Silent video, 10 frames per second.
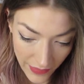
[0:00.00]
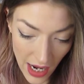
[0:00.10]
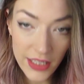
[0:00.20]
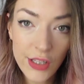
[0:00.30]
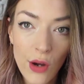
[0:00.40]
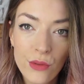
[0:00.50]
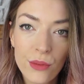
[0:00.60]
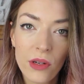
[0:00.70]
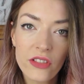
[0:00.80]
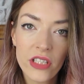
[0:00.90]
I don't
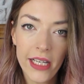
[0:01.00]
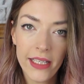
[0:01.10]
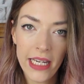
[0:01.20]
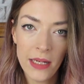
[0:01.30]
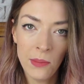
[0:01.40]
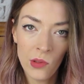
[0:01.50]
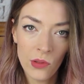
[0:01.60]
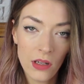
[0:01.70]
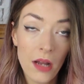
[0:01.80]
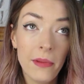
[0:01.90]
watch it
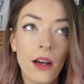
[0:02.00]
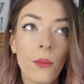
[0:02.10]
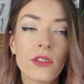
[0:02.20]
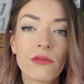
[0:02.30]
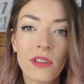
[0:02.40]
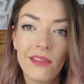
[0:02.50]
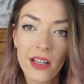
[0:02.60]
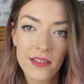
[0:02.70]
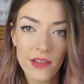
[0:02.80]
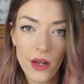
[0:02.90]
anymore. I mean, I watch
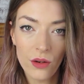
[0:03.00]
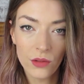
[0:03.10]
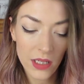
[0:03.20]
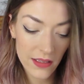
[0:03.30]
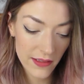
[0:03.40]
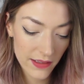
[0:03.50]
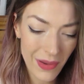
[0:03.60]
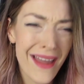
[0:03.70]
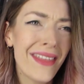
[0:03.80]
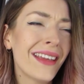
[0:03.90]
reruns of the old ones,
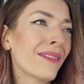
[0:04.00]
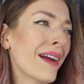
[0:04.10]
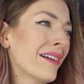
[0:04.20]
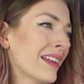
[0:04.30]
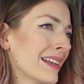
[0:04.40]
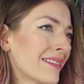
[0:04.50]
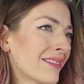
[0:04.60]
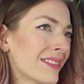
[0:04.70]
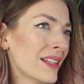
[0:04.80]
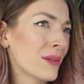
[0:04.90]
but I think around like
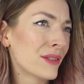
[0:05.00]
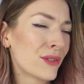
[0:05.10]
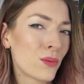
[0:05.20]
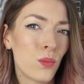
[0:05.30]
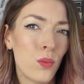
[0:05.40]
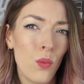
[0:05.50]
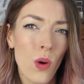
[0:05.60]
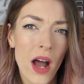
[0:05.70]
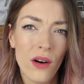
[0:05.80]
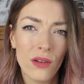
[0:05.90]
series
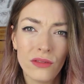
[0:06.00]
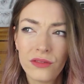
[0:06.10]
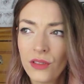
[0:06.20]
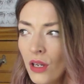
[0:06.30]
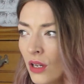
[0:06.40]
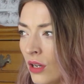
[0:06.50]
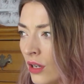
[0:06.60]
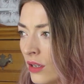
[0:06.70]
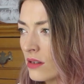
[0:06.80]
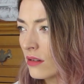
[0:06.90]
12
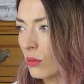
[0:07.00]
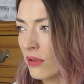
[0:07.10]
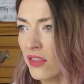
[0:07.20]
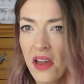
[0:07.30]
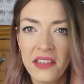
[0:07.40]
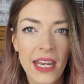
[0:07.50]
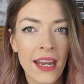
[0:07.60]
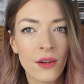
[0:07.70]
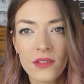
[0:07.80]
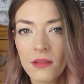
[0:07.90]
or
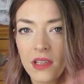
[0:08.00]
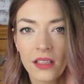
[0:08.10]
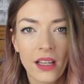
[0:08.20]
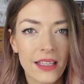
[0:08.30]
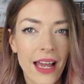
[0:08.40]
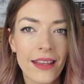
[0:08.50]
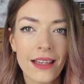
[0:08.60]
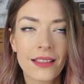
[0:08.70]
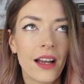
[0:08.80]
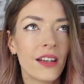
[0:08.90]
13 or something like that.
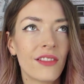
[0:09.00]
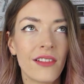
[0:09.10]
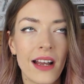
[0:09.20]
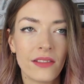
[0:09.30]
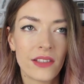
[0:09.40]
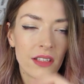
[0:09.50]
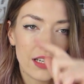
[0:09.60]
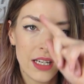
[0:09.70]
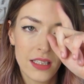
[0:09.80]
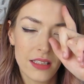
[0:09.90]
That's kind of around
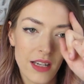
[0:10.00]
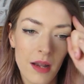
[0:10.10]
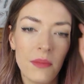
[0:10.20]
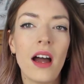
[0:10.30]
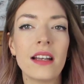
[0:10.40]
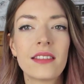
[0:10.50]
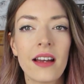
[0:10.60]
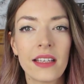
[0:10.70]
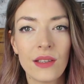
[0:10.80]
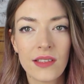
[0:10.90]
the time that I
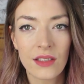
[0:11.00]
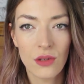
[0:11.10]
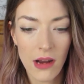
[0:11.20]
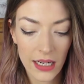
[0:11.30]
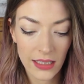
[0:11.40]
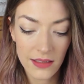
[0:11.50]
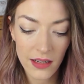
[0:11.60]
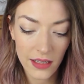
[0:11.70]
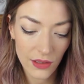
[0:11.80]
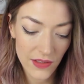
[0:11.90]
started losing track and
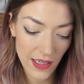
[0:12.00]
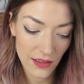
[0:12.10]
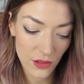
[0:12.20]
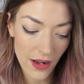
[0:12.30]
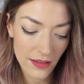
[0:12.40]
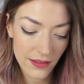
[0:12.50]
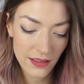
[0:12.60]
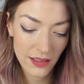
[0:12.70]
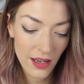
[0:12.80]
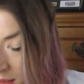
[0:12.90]
started losing
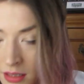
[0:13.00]
interest.